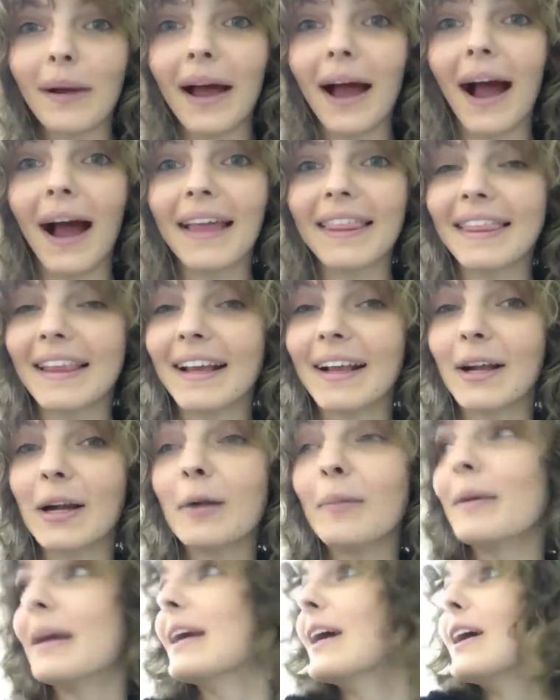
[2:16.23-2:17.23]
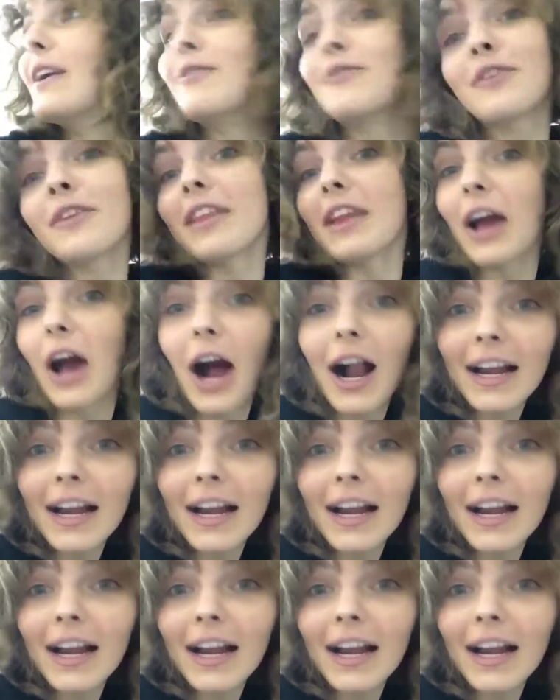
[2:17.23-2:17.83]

but I think it'll be good for the